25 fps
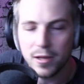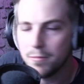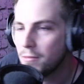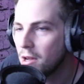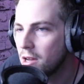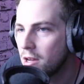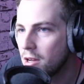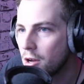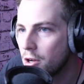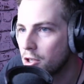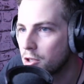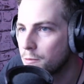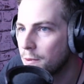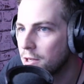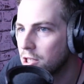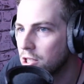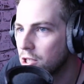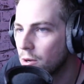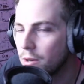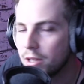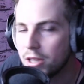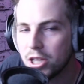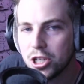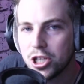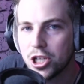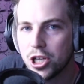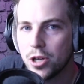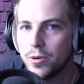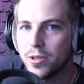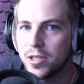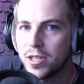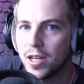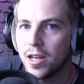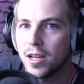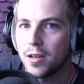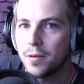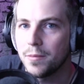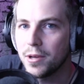me who's been doing the
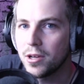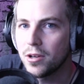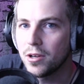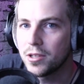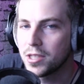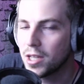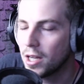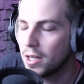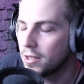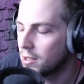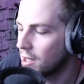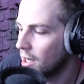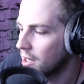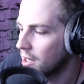shooting, because I'm